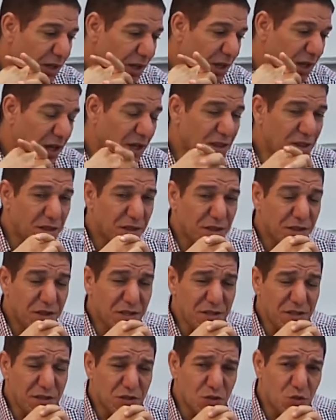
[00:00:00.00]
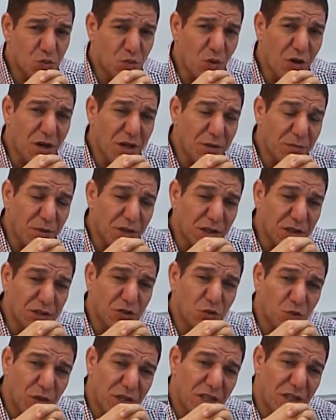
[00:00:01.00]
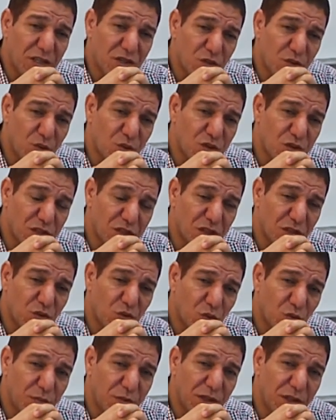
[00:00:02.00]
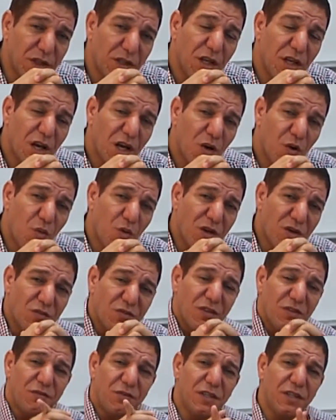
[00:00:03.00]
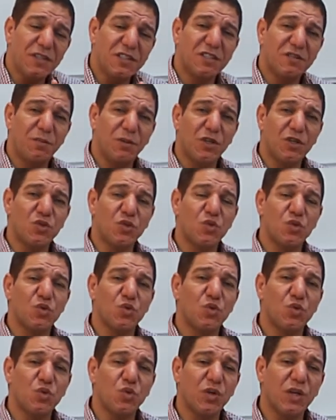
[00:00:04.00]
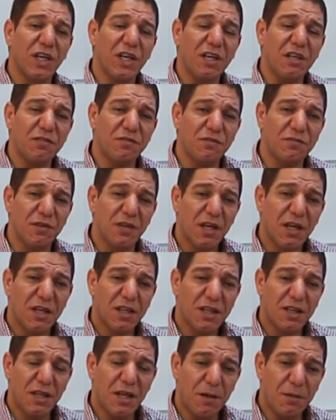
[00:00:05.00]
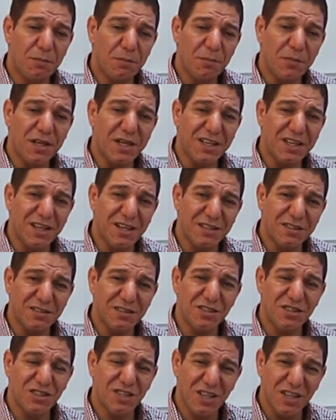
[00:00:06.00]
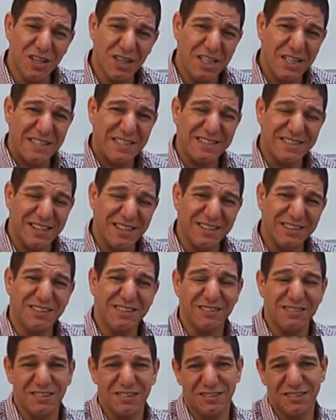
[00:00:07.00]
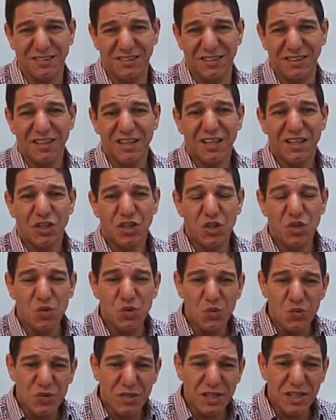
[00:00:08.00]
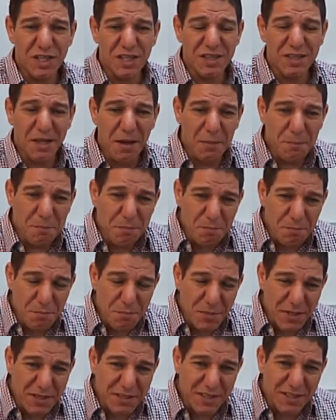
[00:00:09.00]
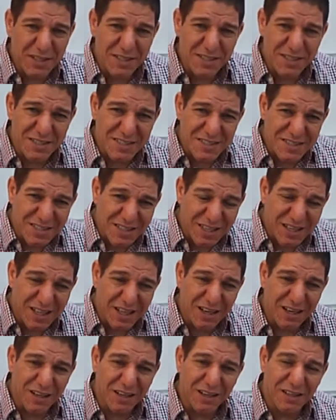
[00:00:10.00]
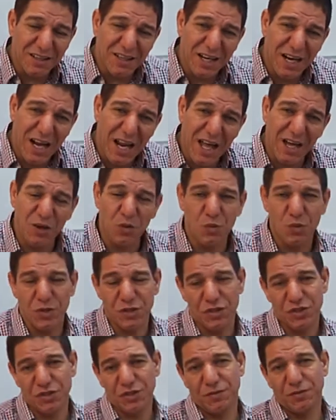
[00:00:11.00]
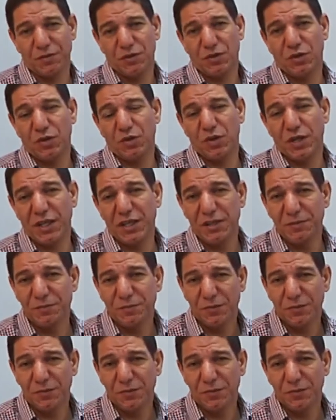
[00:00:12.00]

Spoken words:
And this is why Mark Twain is considered to be one of the first persons who gave the American literature its identity, using the Americans' language, okay?